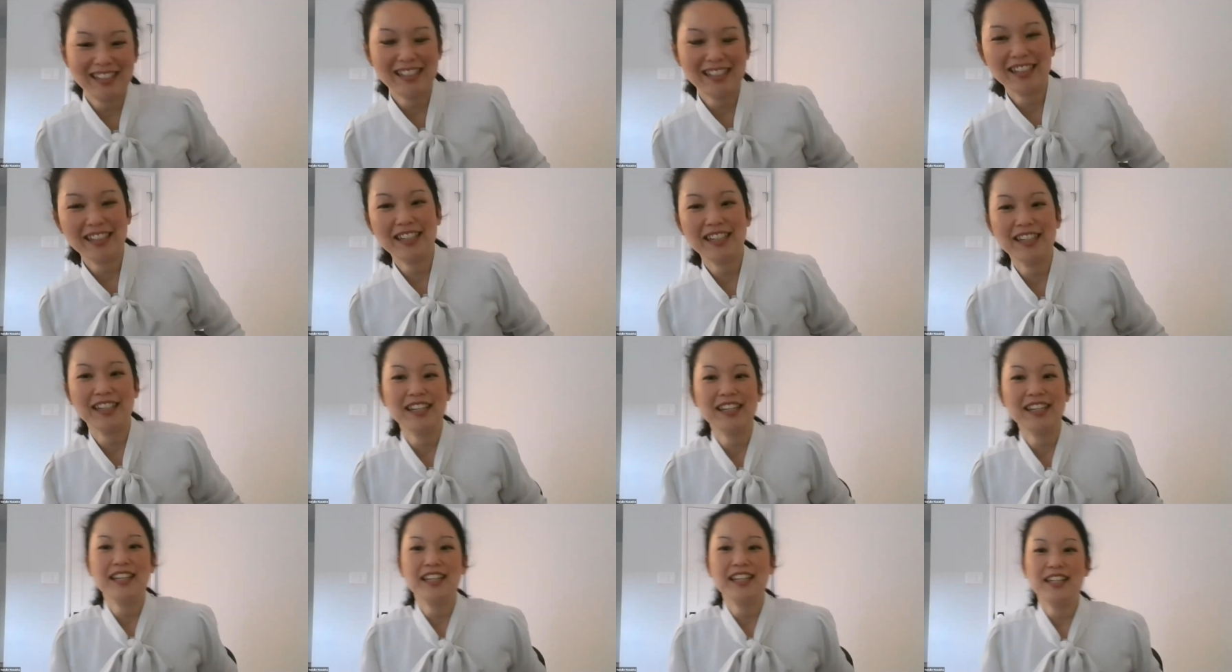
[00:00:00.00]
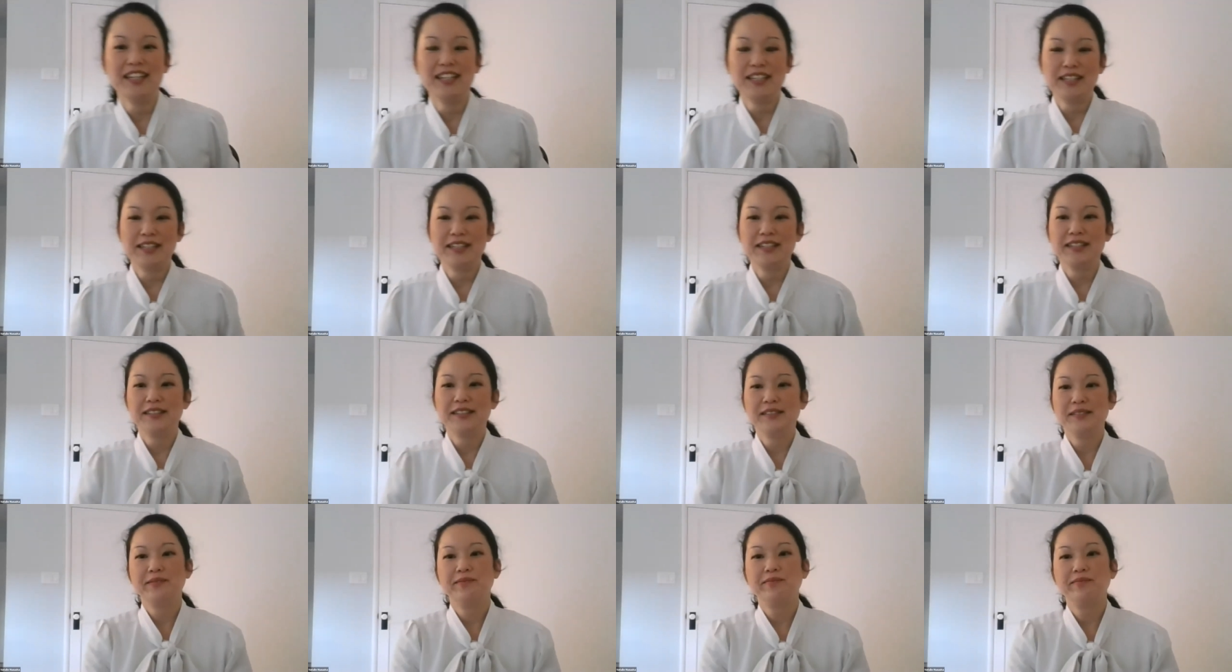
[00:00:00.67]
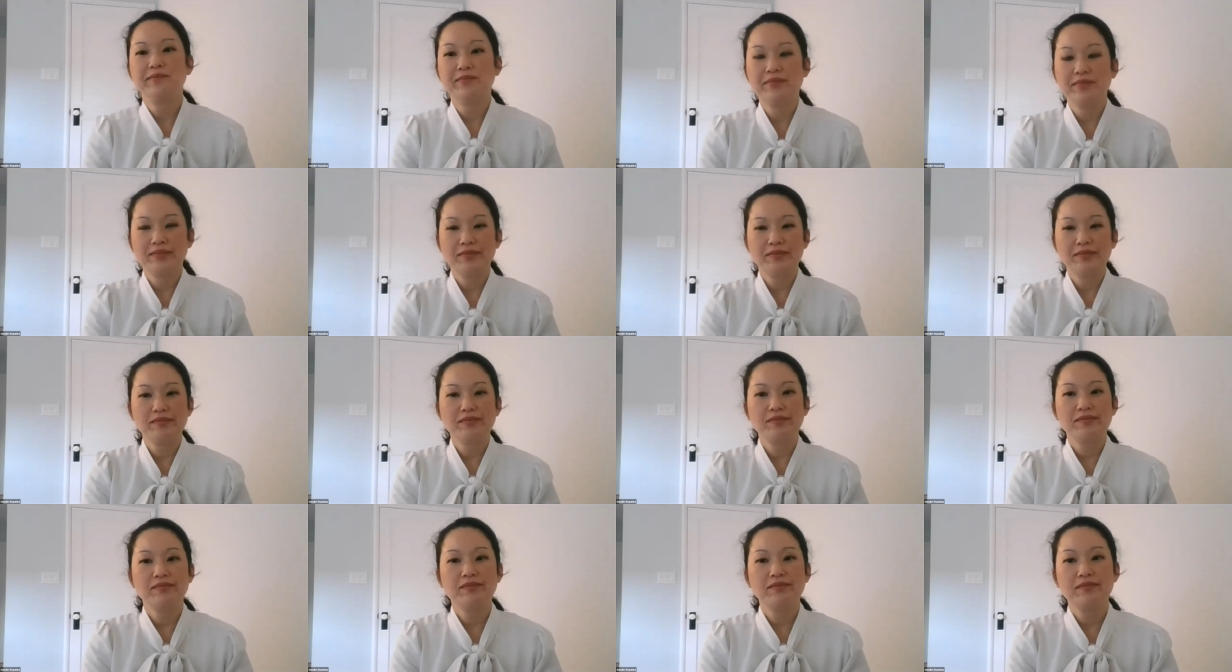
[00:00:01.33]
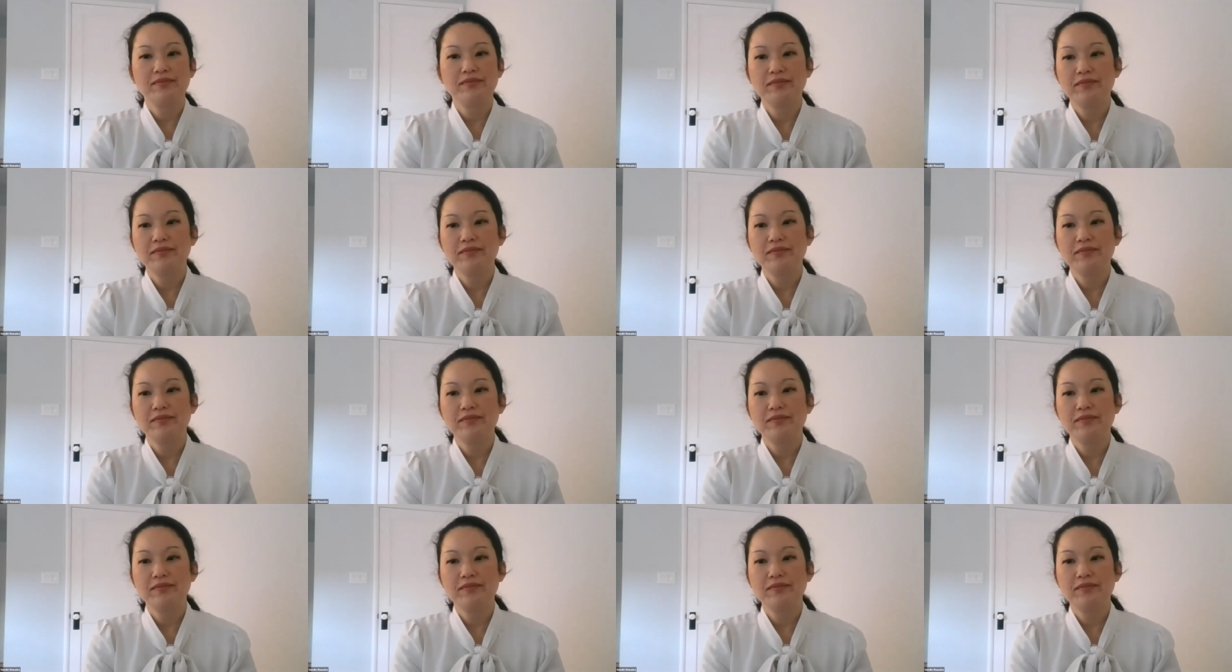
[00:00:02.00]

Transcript: Um, but that it, it's